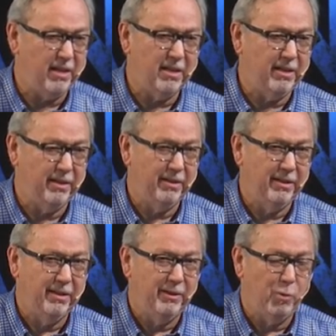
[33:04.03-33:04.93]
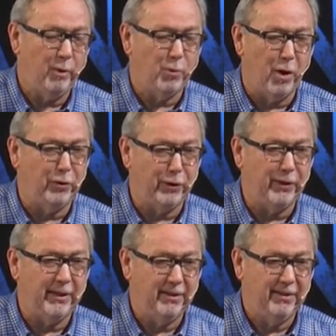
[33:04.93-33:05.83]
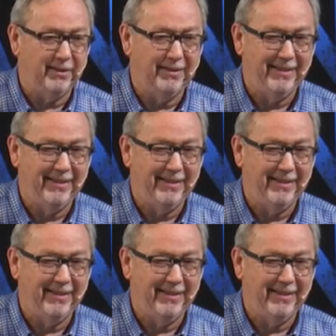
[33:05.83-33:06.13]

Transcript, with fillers: isn't it? What was Walter doing?